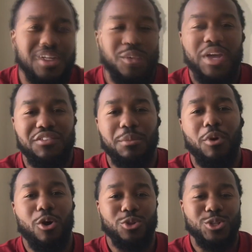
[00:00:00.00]
We have the
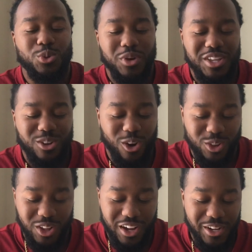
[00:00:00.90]
ball on the
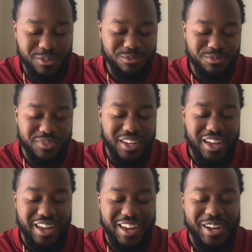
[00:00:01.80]
20-yard line,
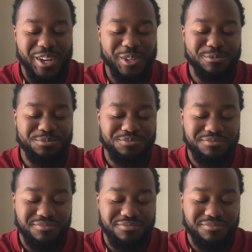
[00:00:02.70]
and